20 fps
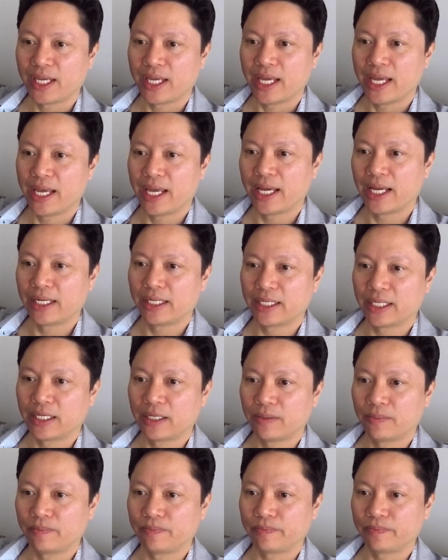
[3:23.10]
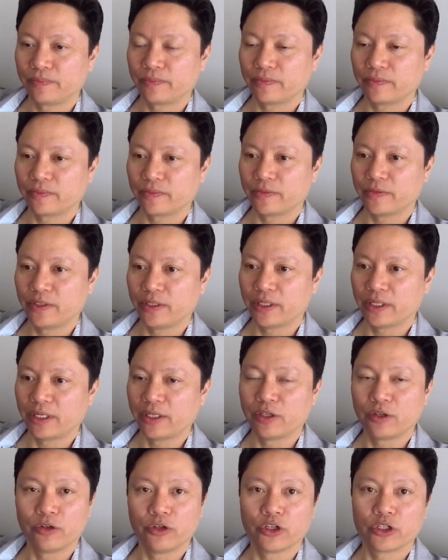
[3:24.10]
And,
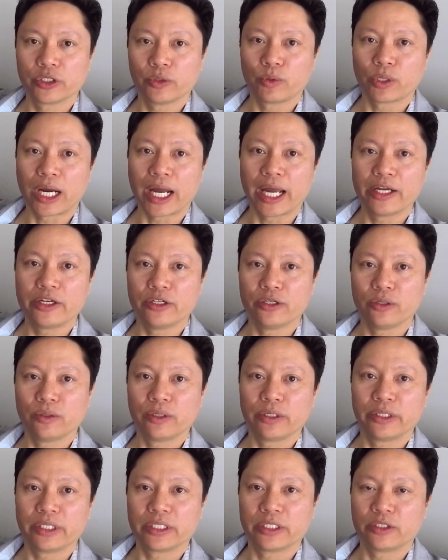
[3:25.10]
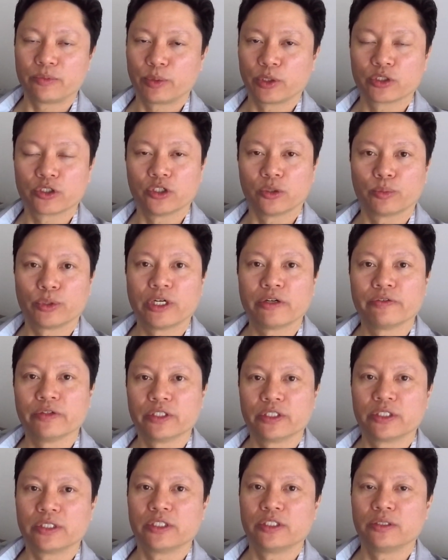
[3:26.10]
usually what I do, and this is personal
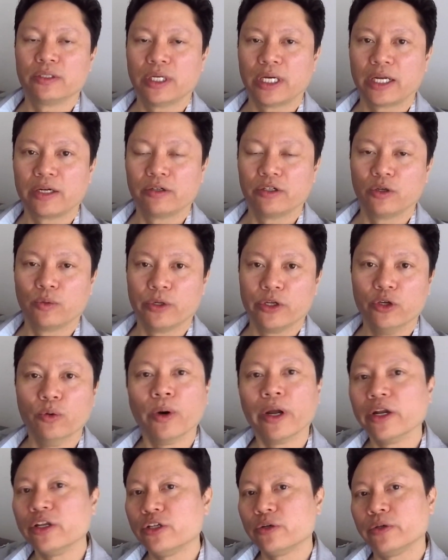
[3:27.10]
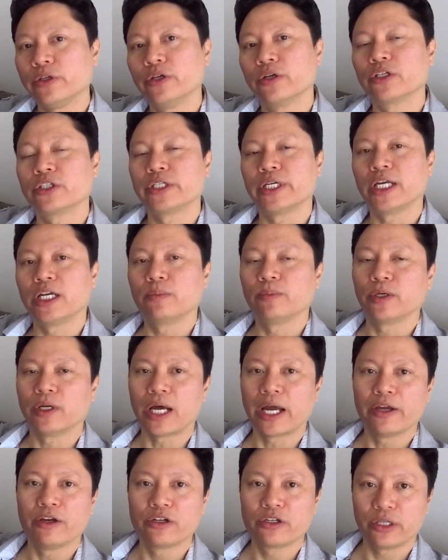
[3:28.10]
preference, I don't know what you want to do in your channel, but
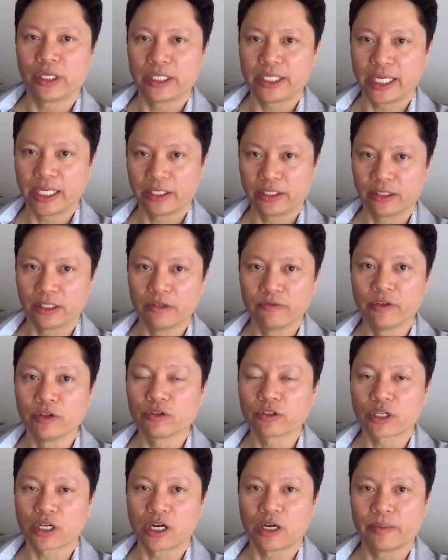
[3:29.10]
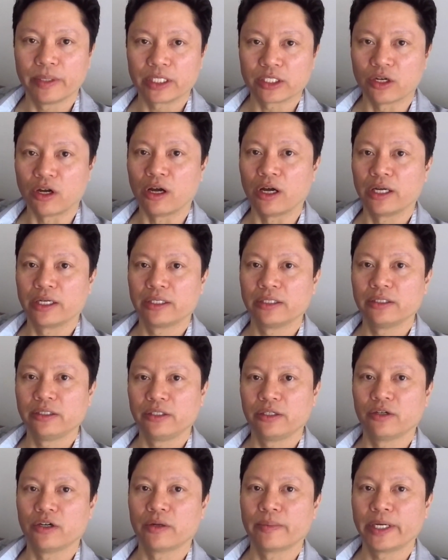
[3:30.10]
I usually tend to leave those comments on,
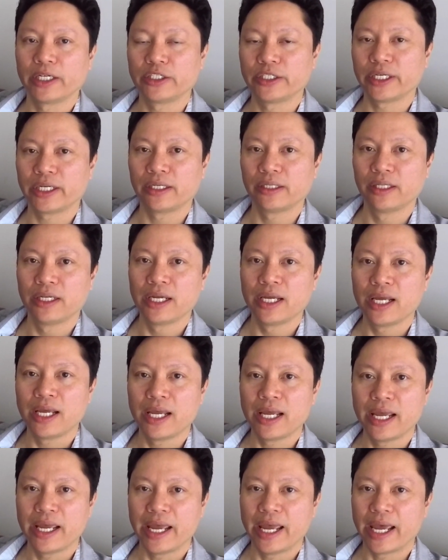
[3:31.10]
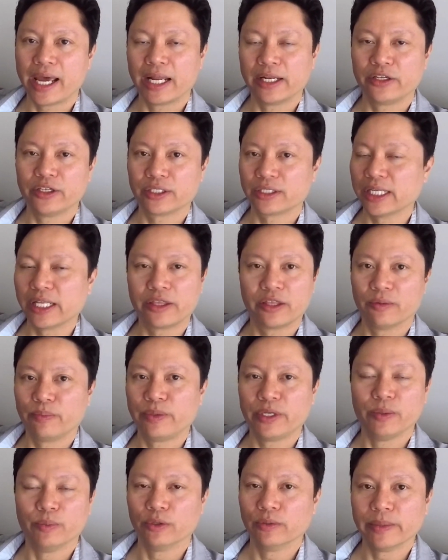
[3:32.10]
on my channel, and just let the
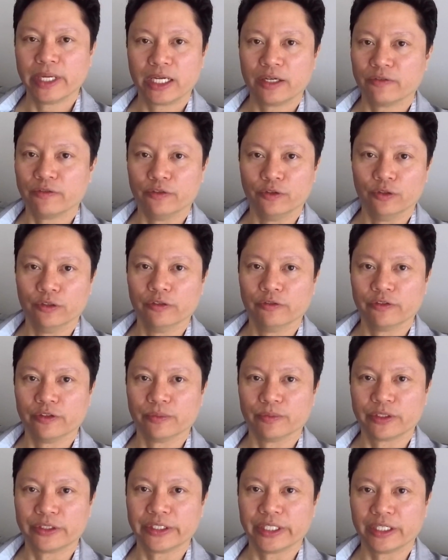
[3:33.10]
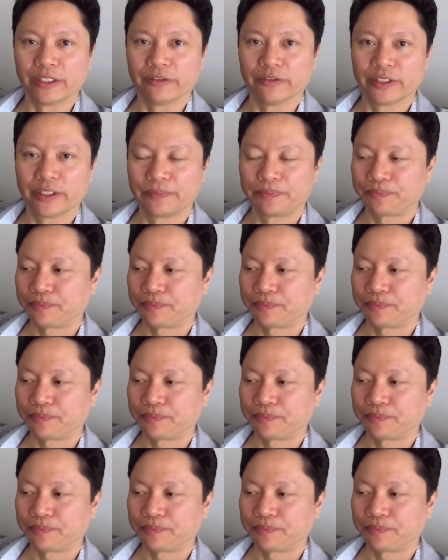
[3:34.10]
people make a fool of themselves.